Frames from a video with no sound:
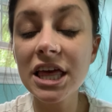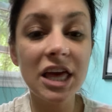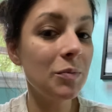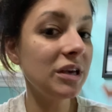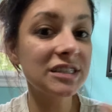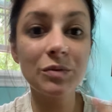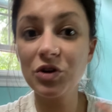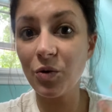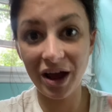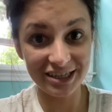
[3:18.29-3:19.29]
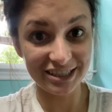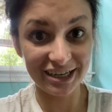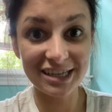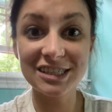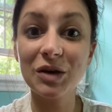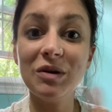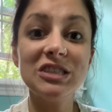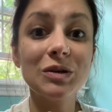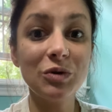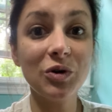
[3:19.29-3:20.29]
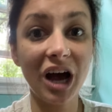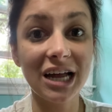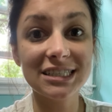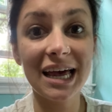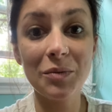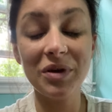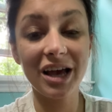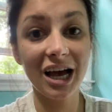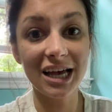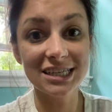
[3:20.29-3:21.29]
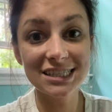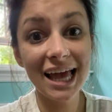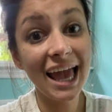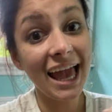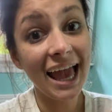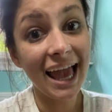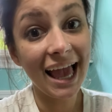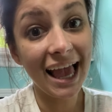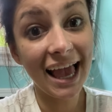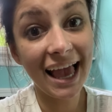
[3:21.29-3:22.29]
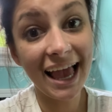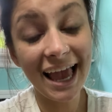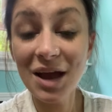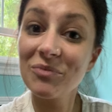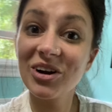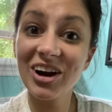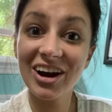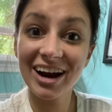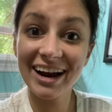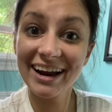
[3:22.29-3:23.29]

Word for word: Give me some new ideas. Give me some new content because Amber,